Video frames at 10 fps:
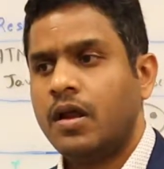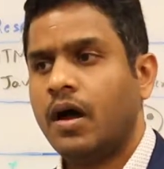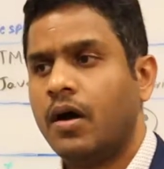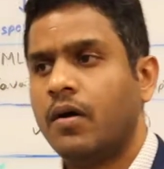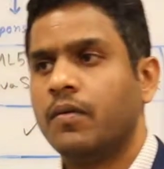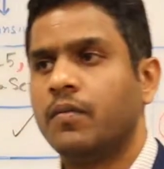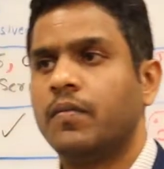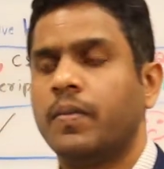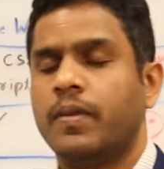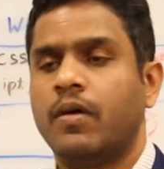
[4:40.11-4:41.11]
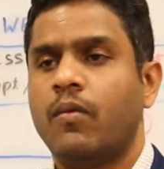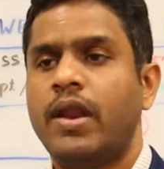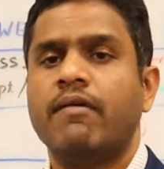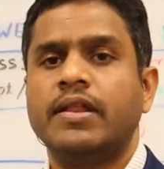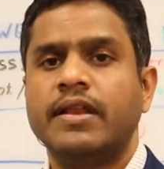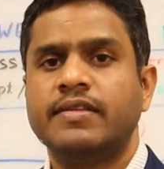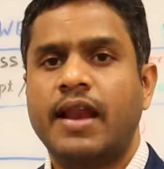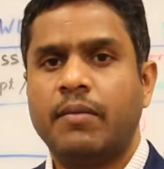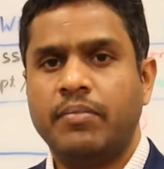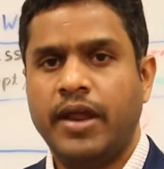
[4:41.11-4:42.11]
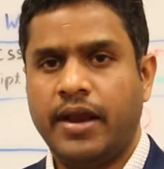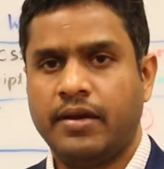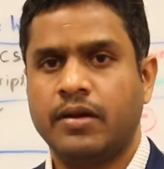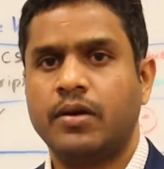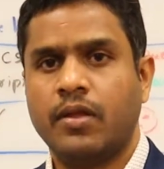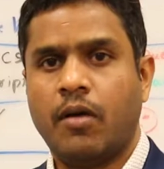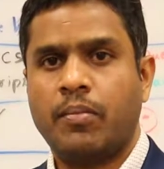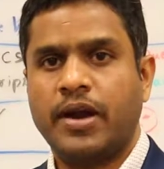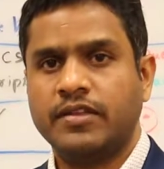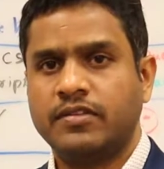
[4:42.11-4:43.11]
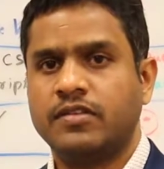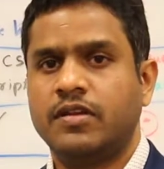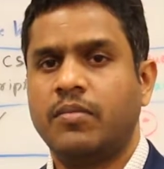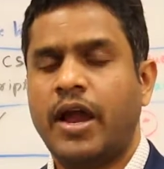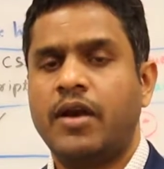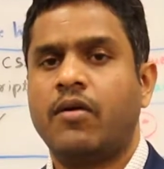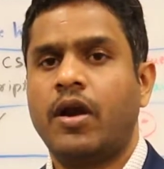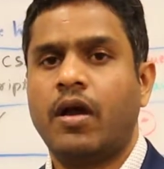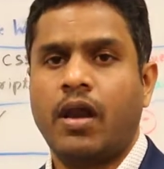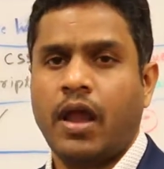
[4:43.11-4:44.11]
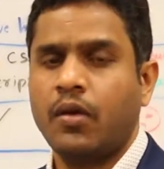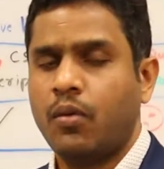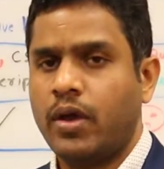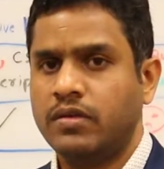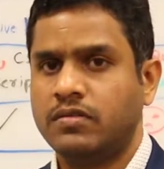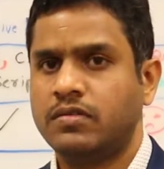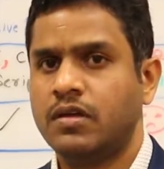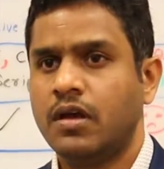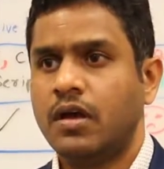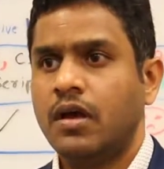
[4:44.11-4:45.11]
now whenever there is an update to the operating system, Android or iOS,